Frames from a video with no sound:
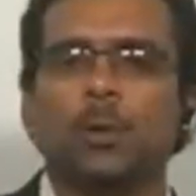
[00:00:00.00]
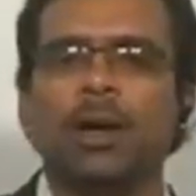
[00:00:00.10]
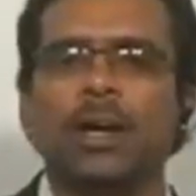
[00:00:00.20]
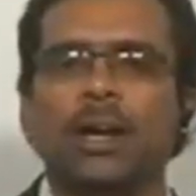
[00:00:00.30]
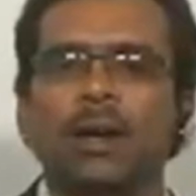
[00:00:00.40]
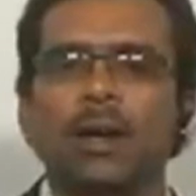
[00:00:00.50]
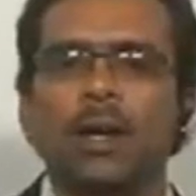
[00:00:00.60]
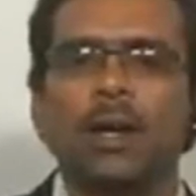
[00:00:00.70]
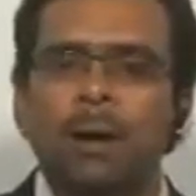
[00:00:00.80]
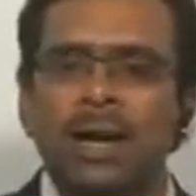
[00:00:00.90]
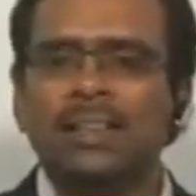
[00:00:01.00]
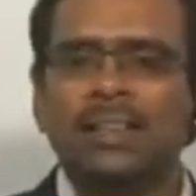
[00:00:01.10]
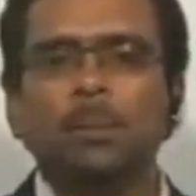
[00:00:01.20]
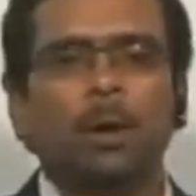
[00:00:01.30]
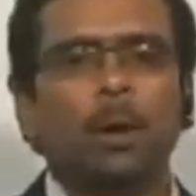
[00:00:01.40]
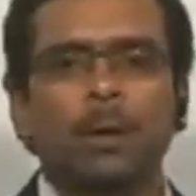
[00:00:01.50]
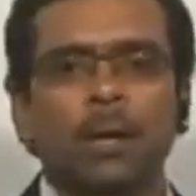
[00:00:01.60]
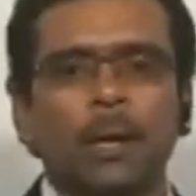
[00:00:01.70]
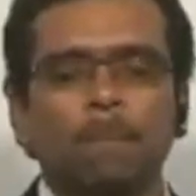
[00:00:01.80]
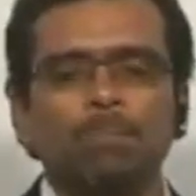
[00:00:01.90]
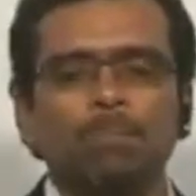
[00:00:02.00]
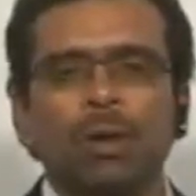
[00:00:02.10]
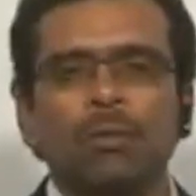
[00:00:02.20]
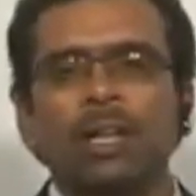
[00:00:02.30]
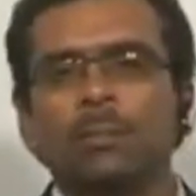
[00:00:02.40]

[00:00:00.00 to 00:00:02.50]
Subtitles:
has provided biasing properly,